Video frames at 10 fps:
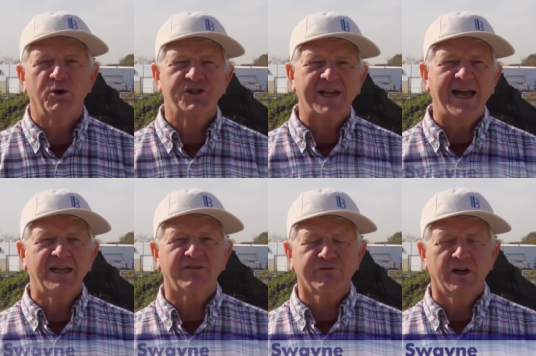We're
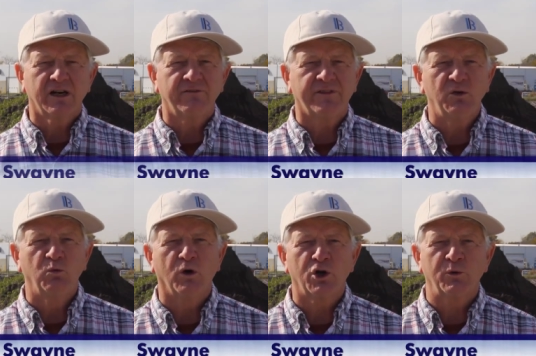standing in front of
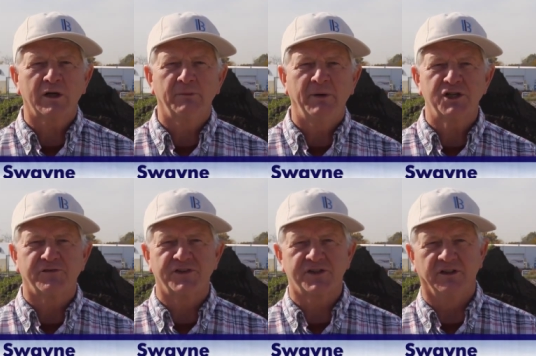the water
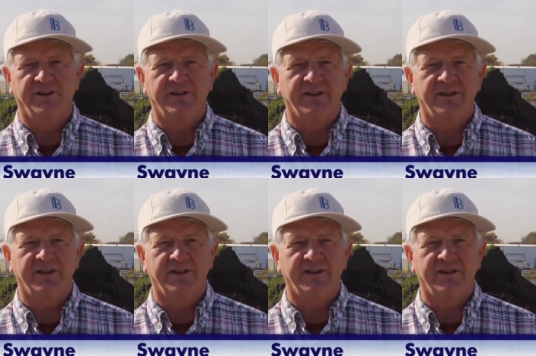reclamation facility